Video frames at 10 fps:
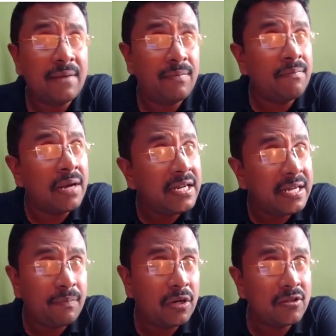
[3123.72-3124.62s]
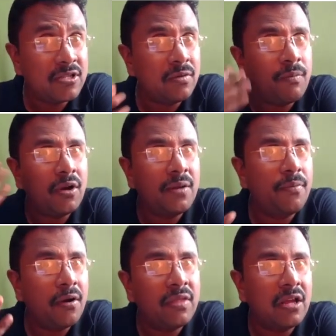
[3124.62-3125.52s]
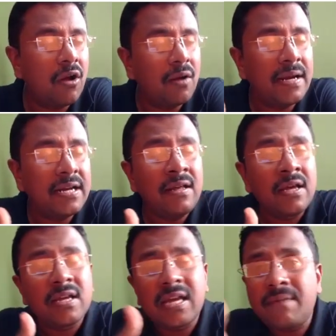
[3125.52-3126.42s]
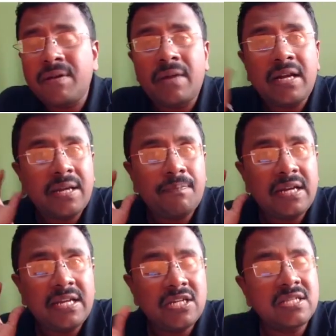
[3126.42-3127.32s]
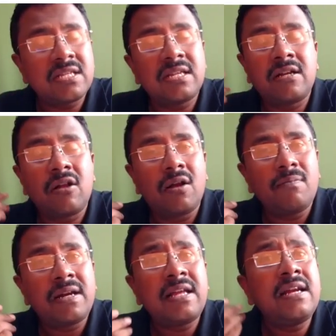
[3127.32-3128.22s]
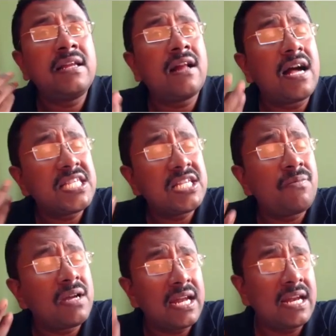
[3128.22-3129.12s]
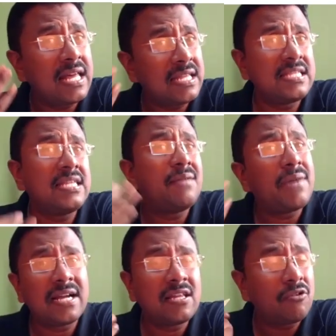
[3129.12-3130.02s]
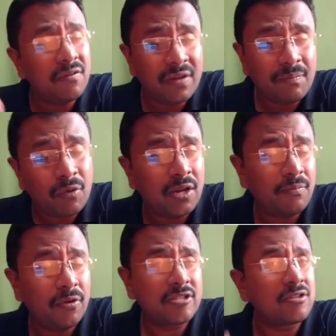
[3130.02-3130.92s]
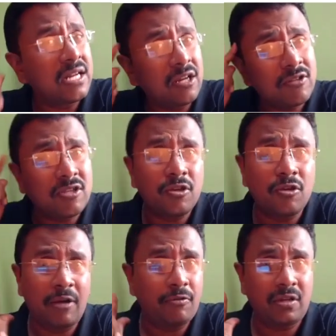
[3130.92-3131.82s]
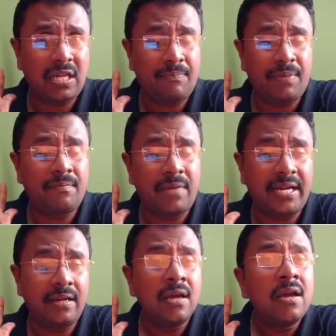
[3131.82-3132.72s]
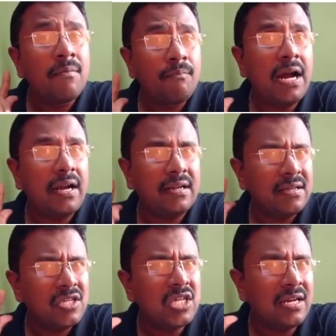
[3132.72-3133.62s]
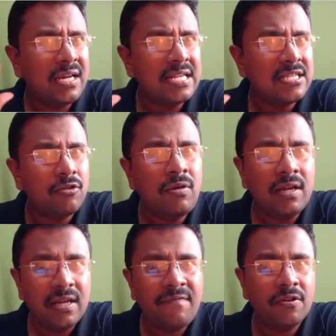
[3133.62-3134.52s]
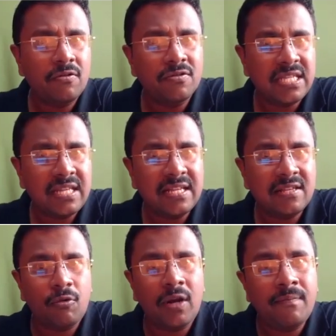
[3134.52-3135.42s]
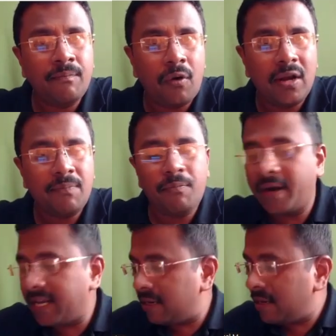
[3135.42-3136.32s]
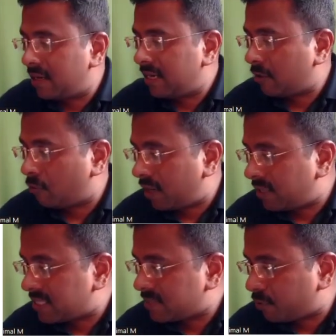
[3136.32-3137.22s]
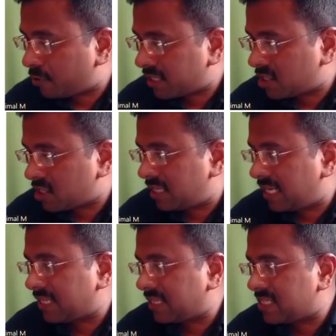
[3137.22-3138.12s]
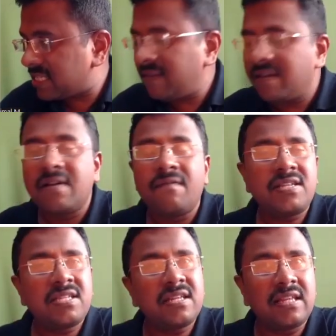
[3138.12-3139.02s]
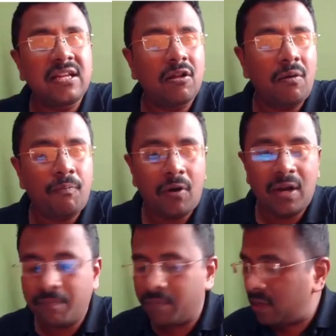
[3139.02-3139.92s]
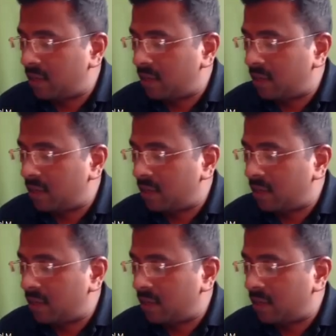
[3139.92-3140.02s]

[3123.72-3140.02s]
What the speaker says: Polyp of the gallbladder can be multiple lesions in the gallbladder, and the carcinoma can arise in the background of a polyp also. That also you have to keep in mind. But generally, as a rule, if you could see this one polypoidal, like this projection like this thing, first think of polyp.